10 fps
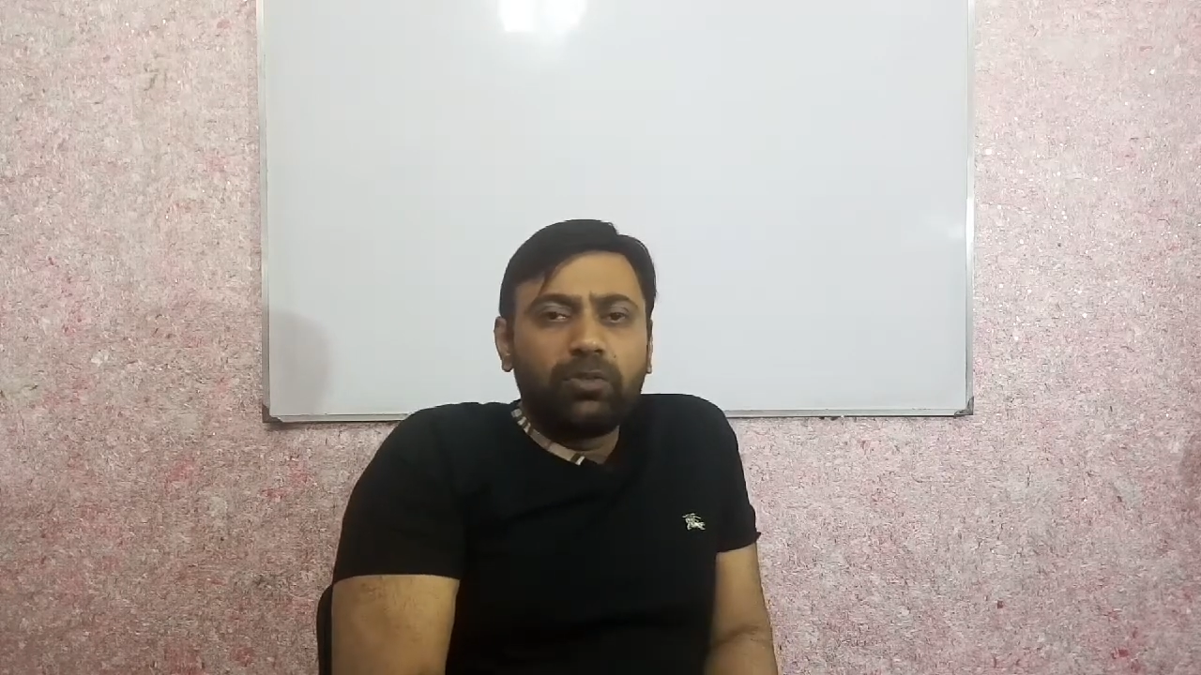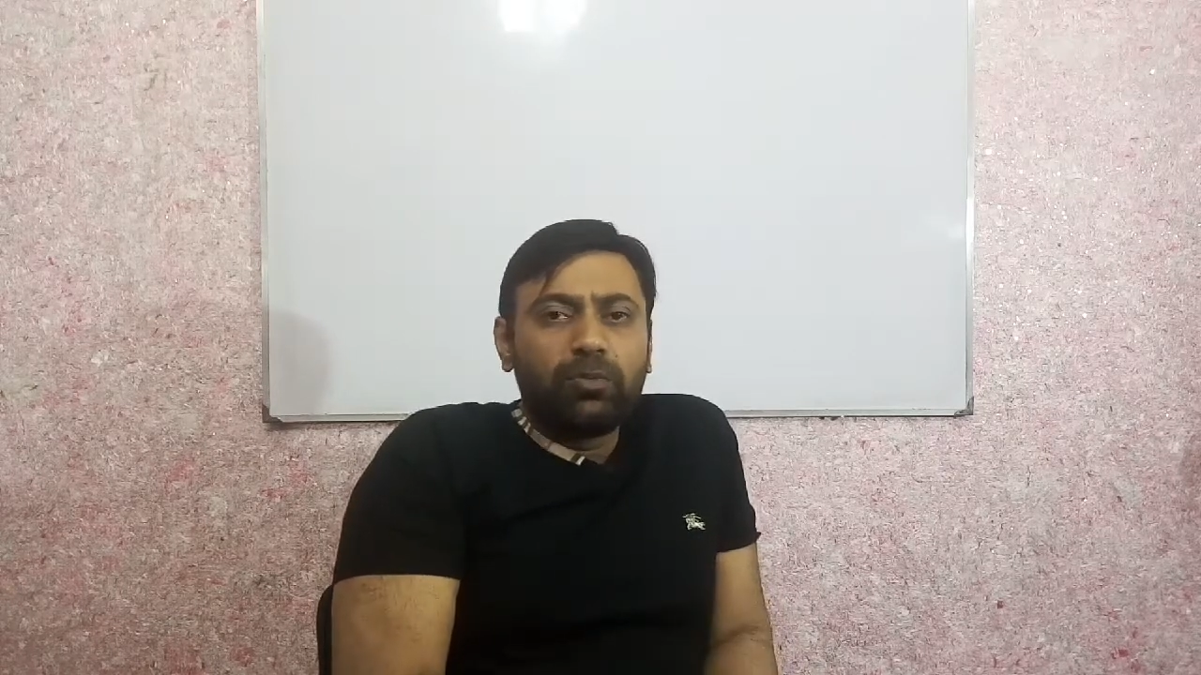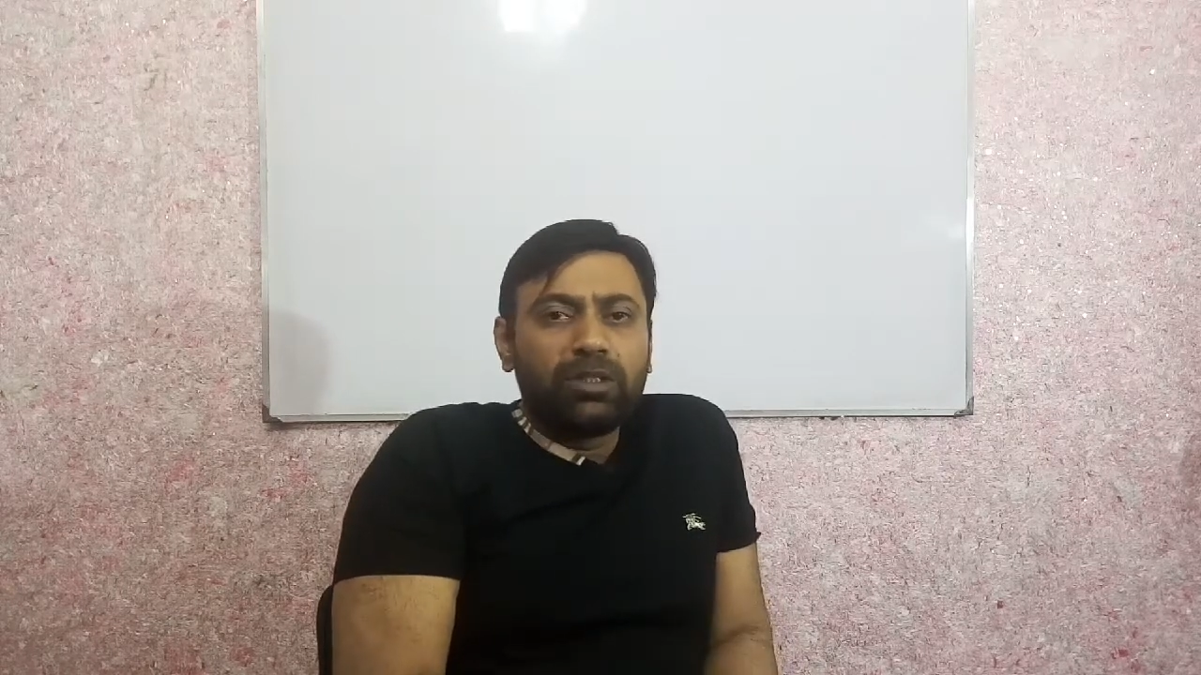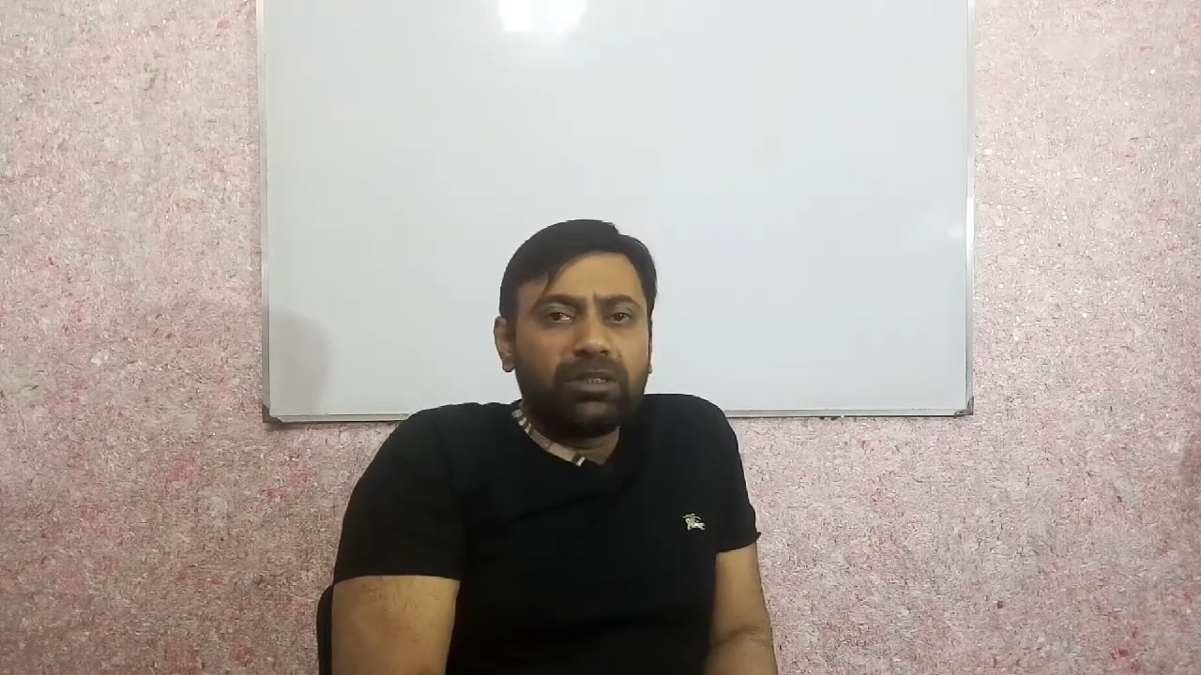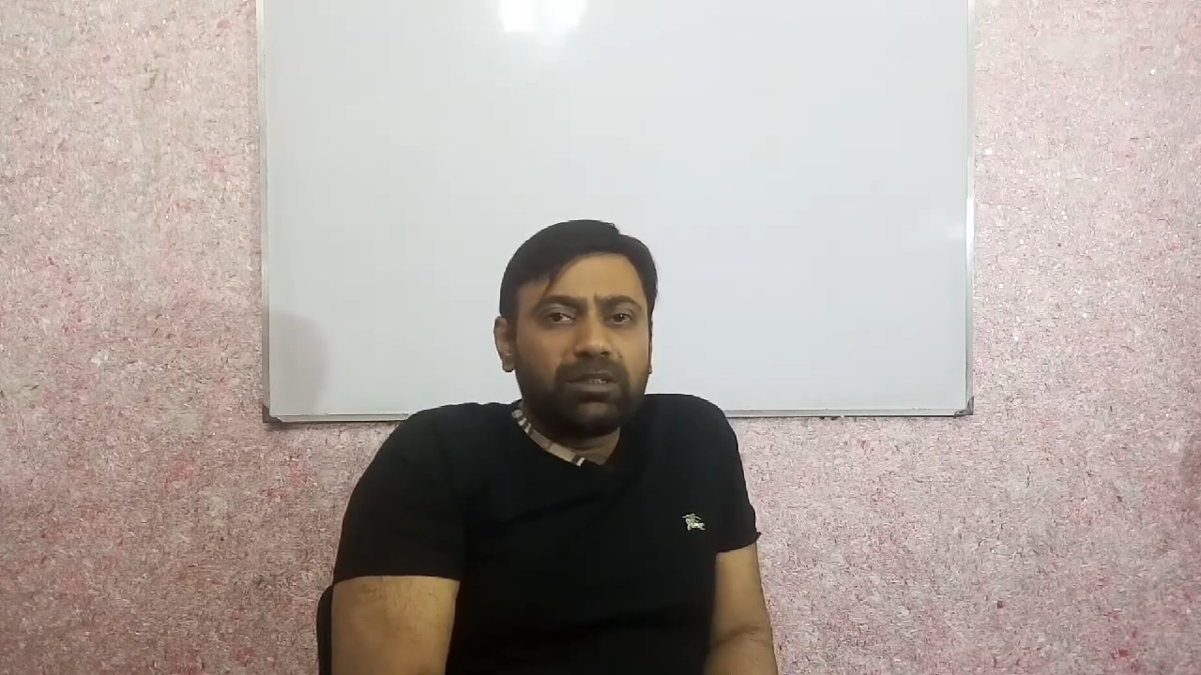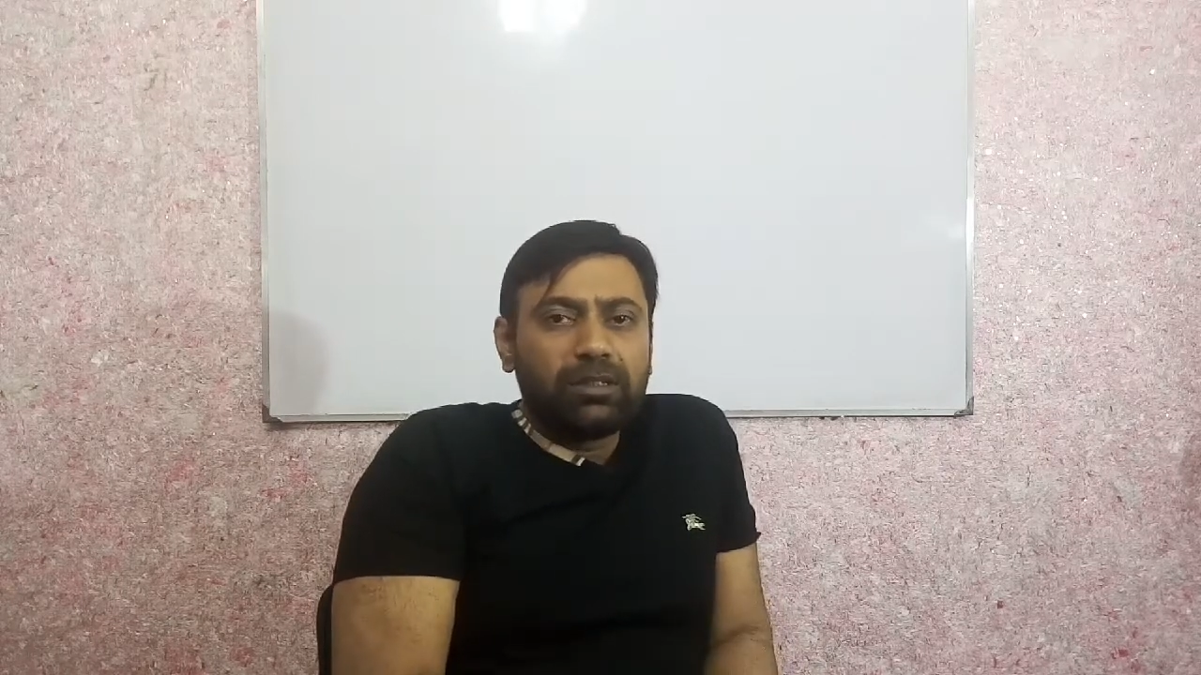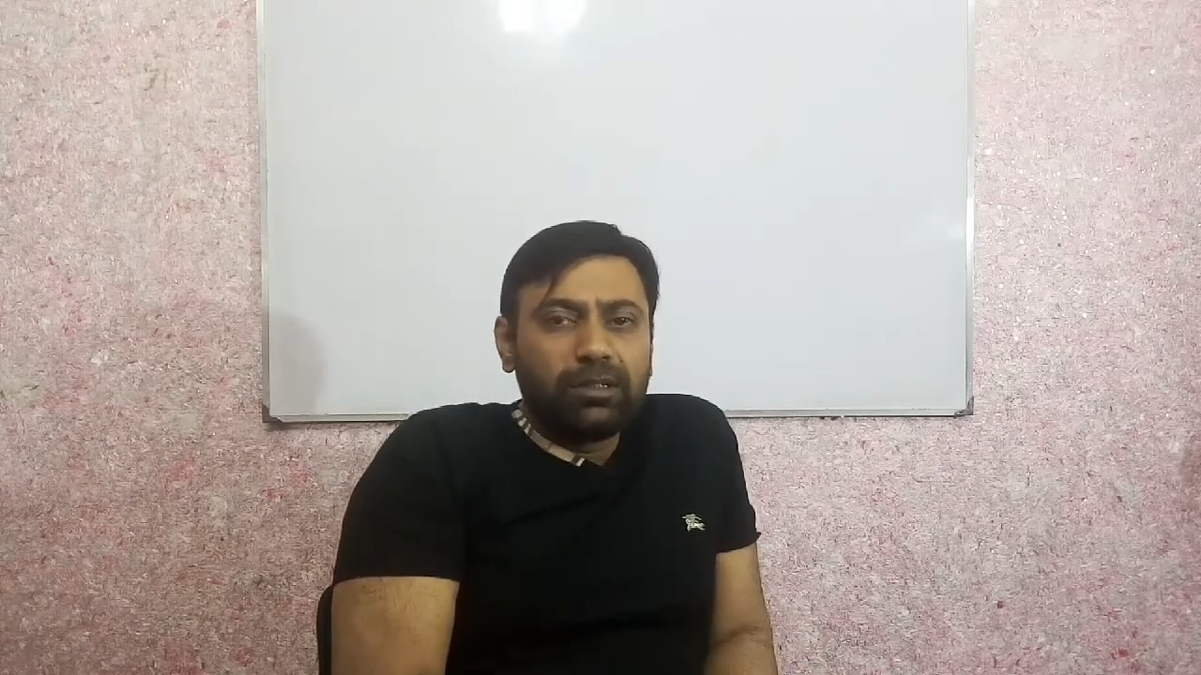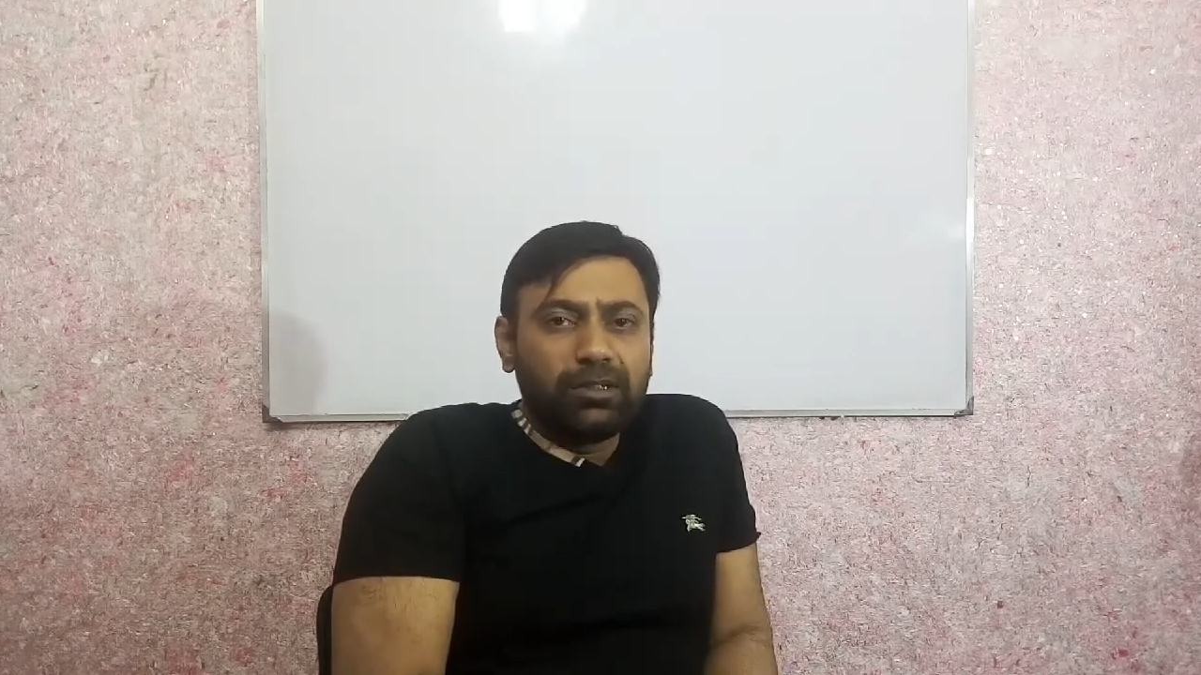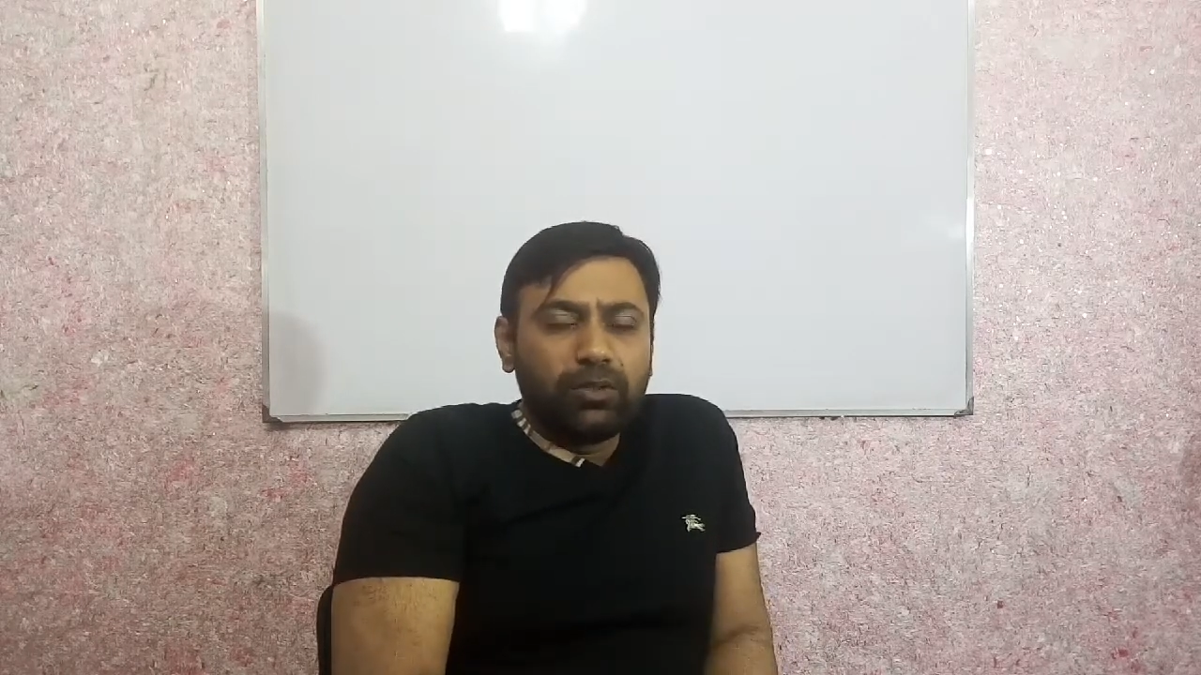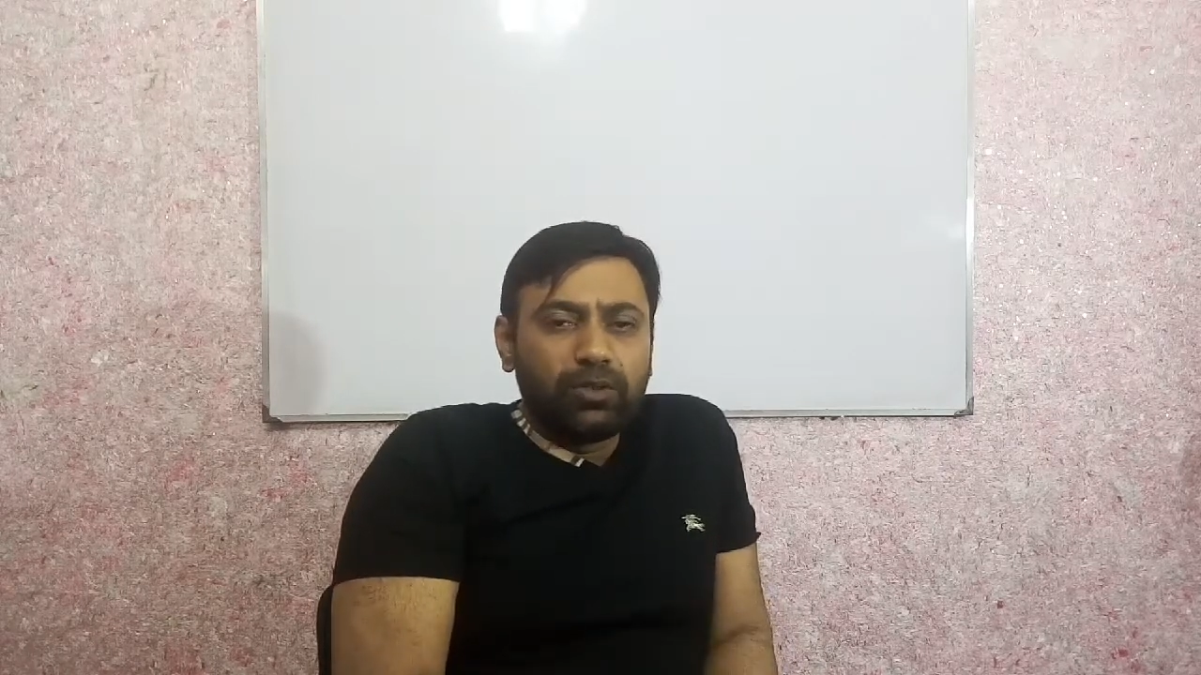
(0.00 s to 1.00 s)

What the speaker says: You must learn